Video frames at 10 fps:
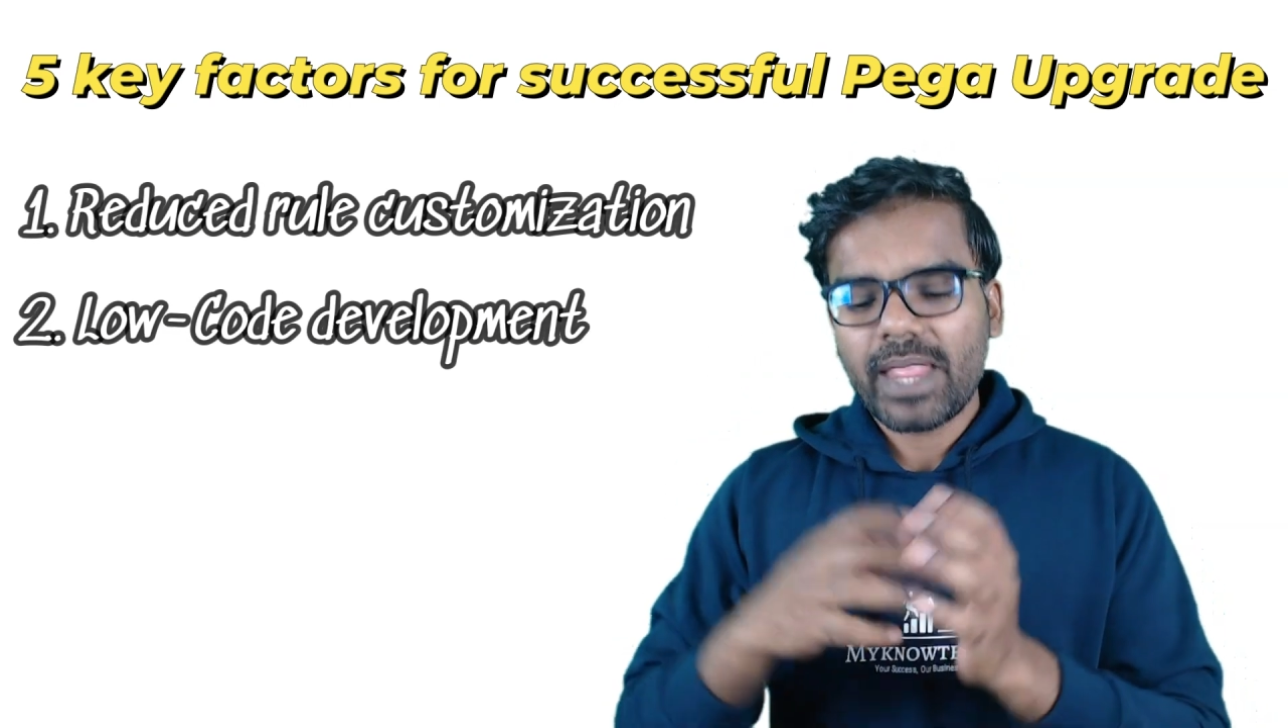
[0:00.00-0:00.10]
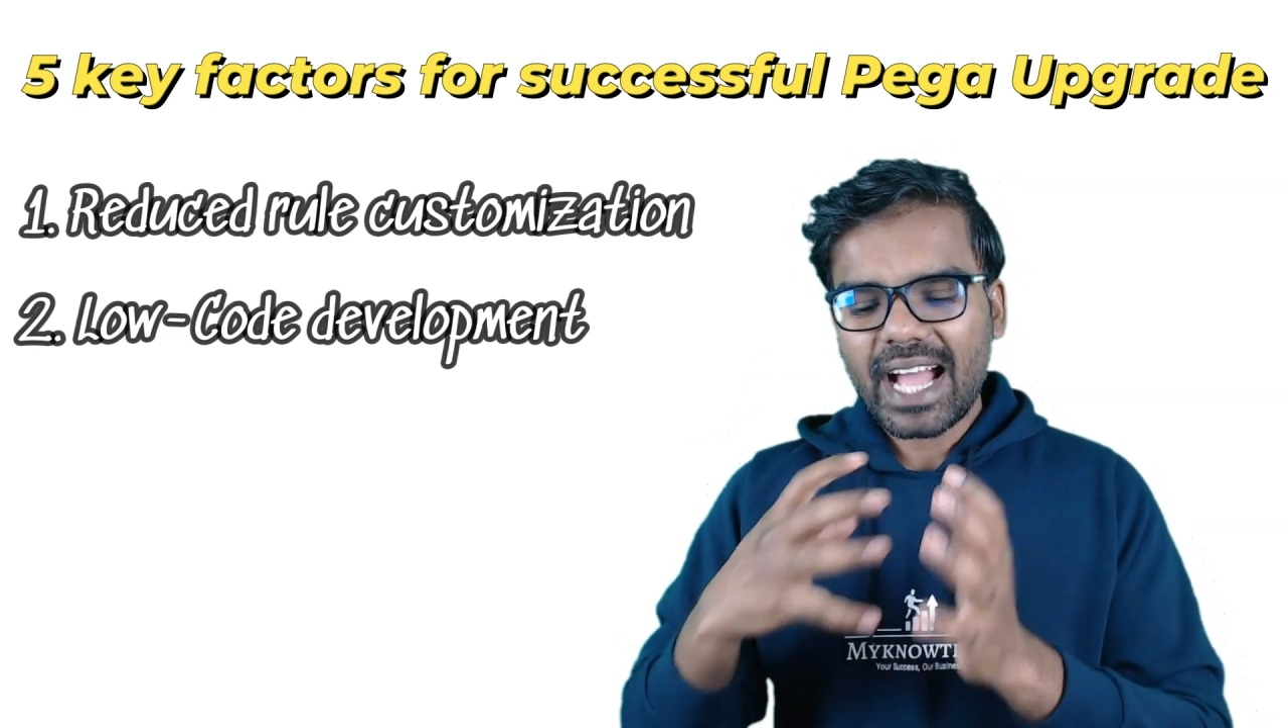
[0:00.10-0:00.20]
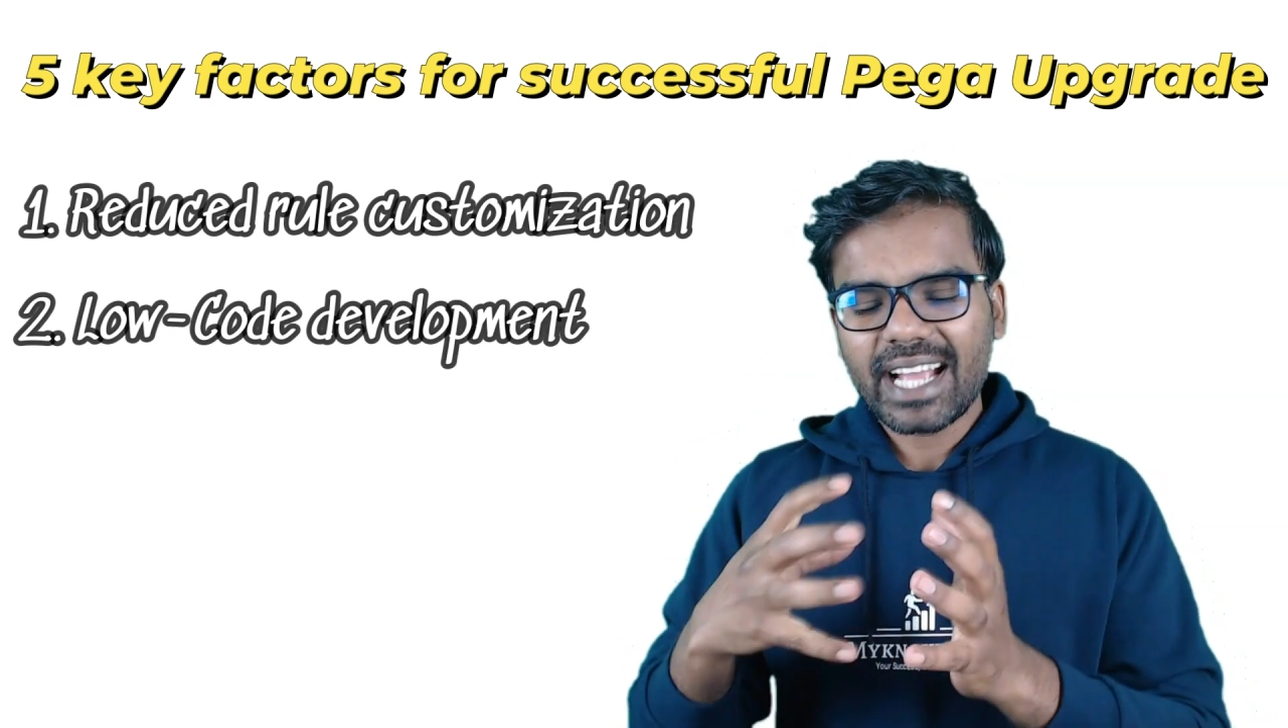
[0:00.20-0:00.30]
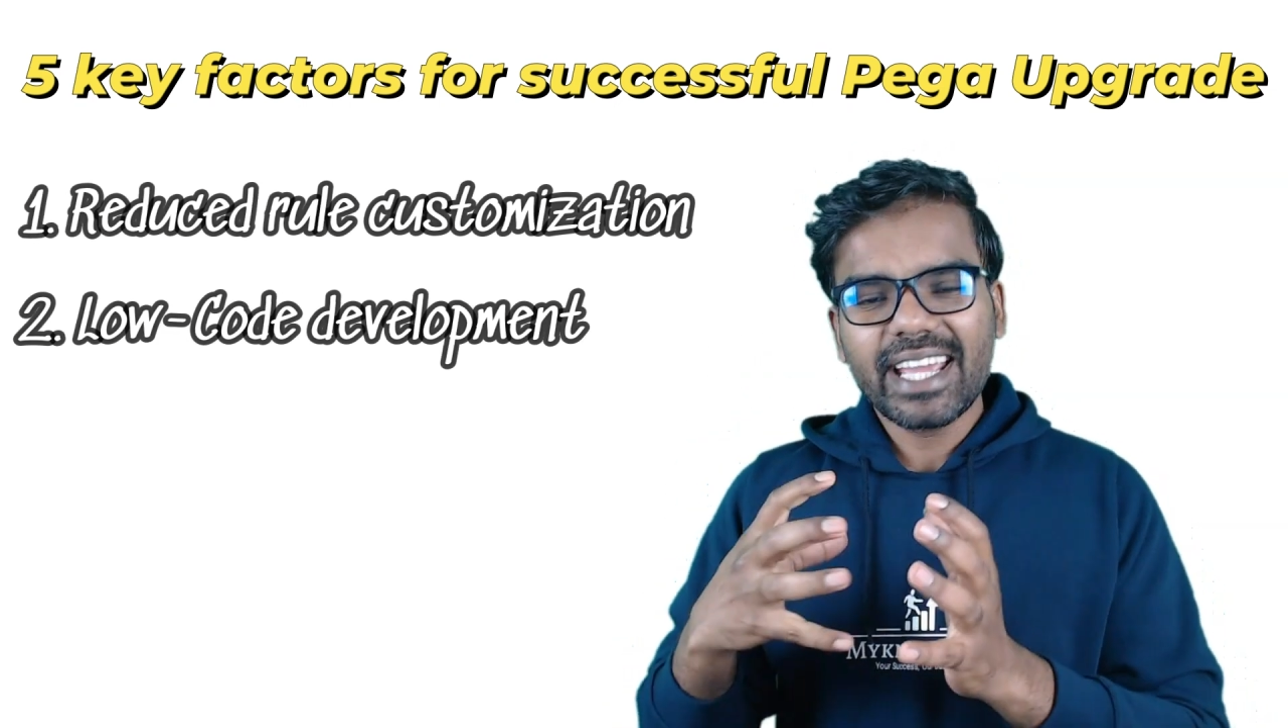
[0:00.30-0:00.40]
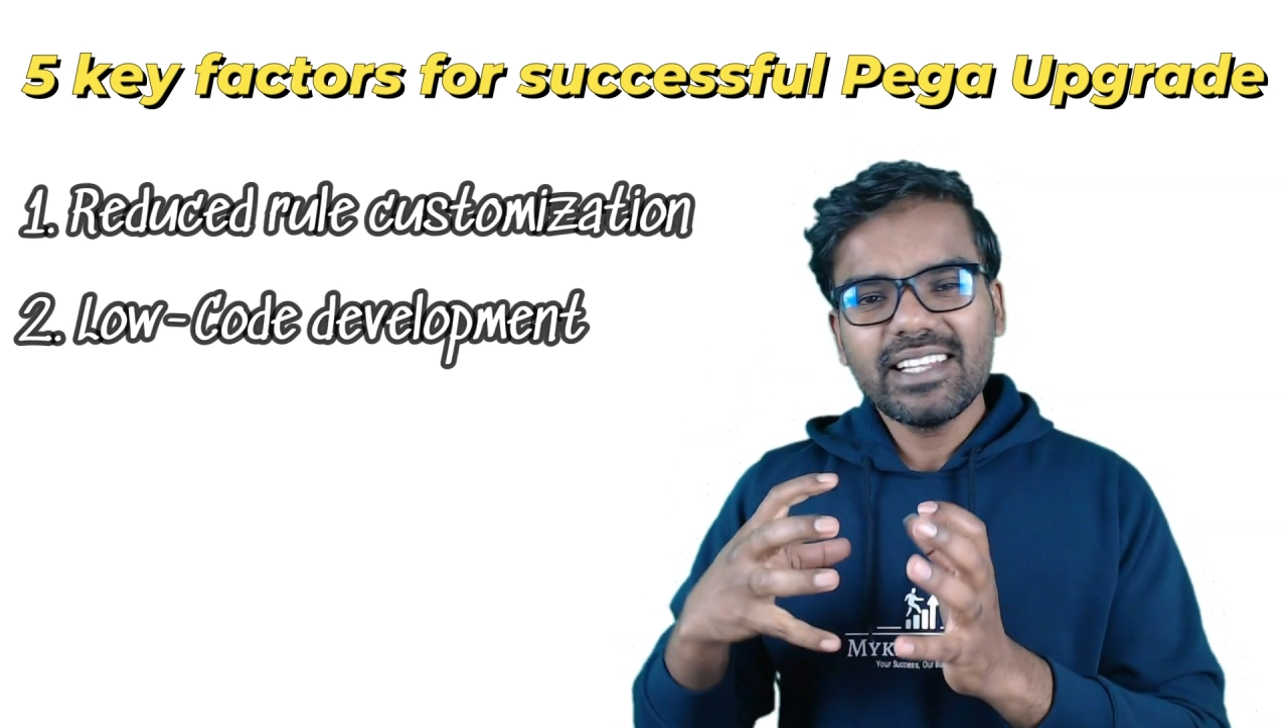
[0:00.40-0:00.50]

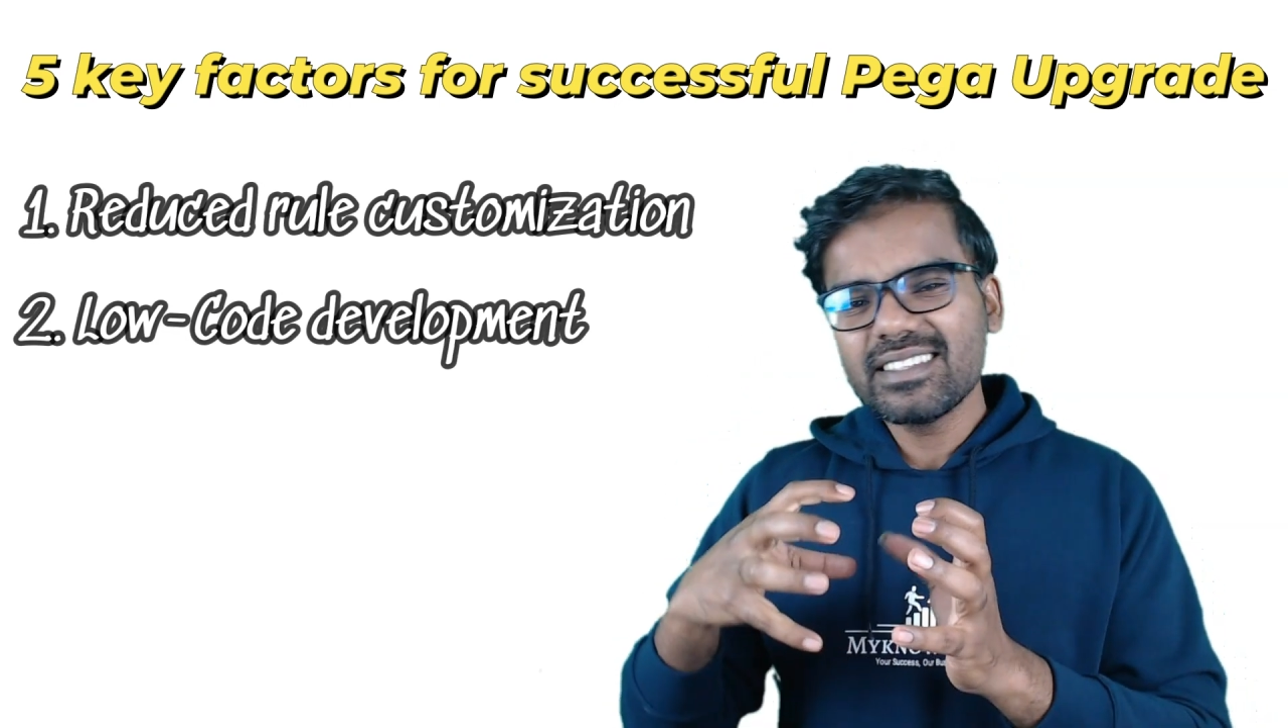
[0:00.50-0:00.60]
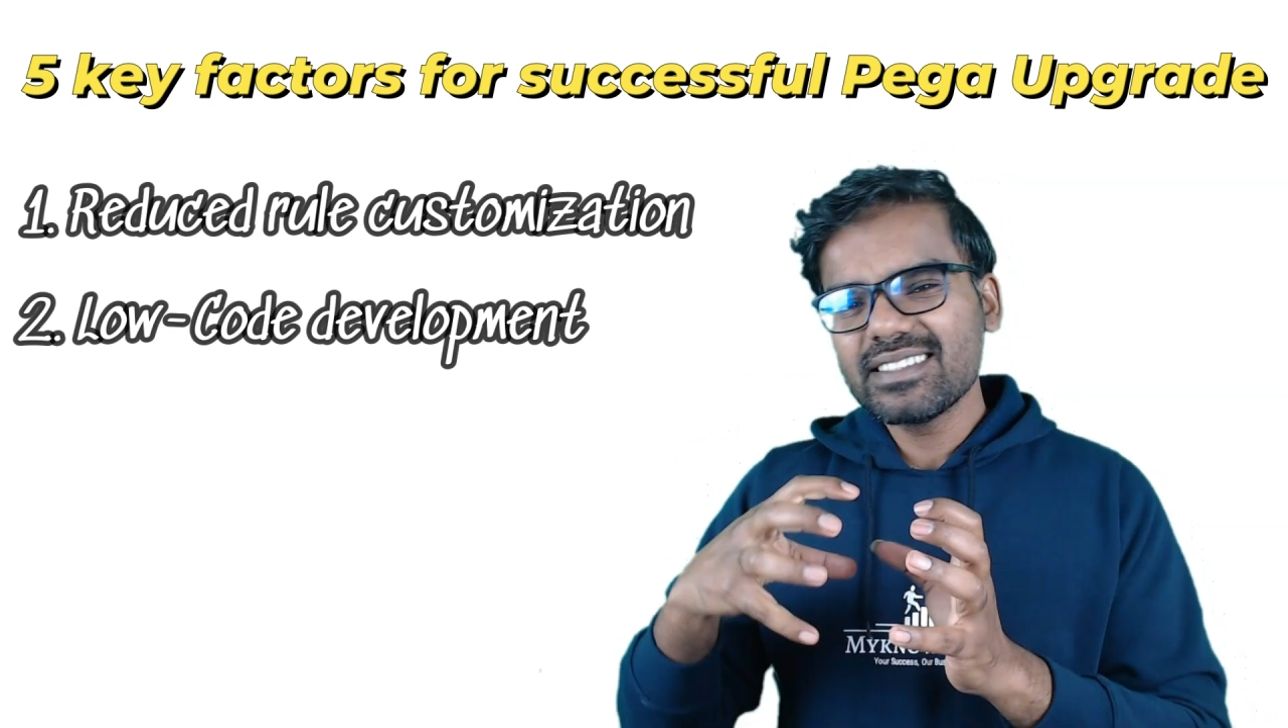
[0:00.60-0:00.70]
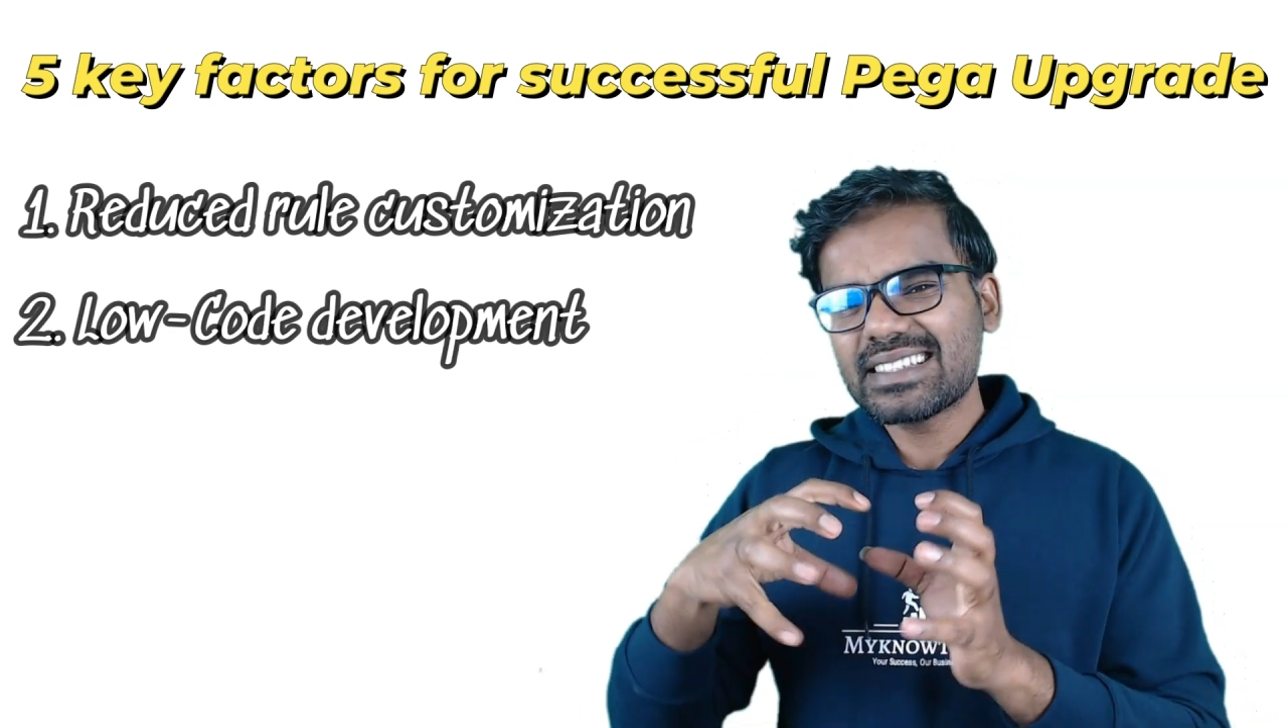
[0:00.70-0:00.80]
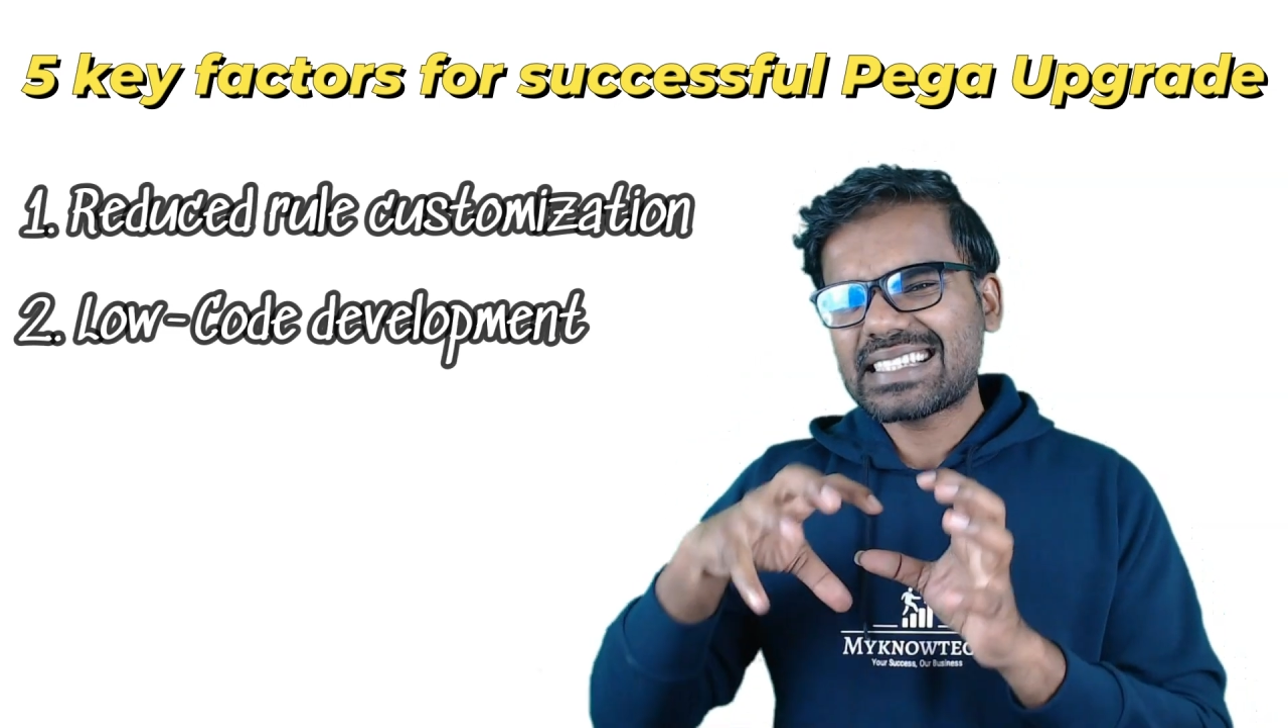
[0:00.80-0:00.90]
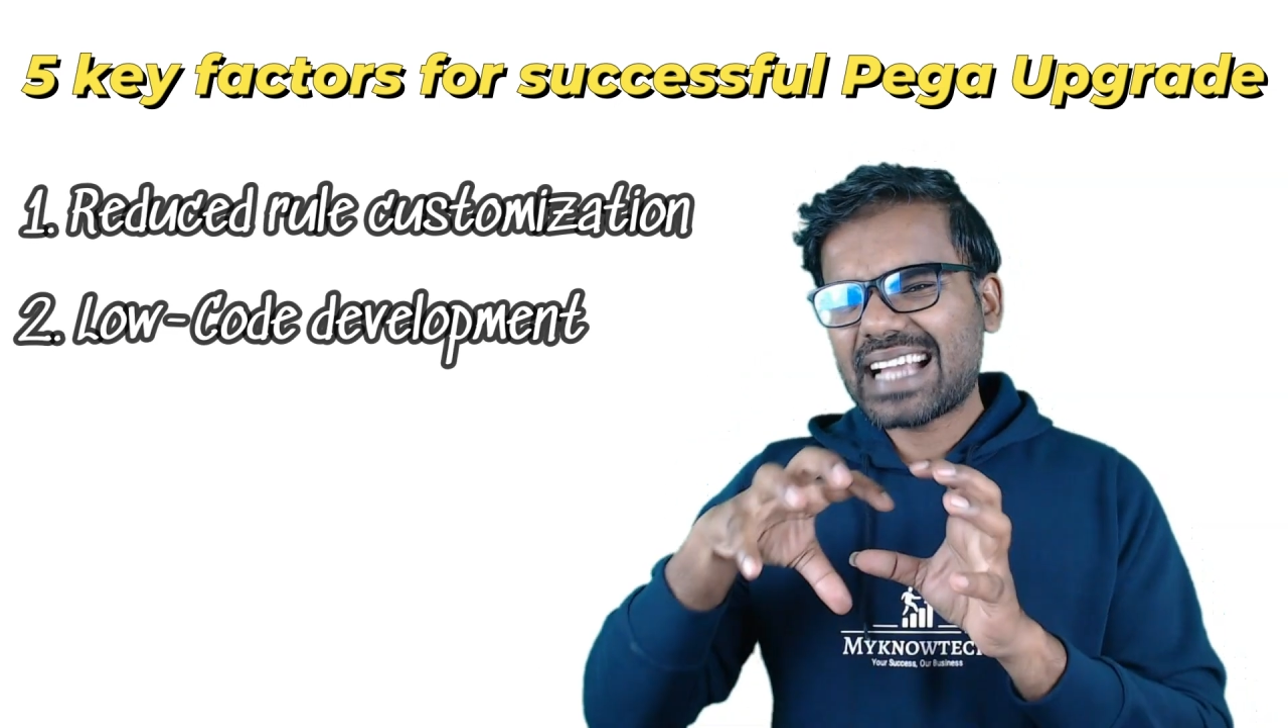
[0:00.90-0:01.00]
Again, this is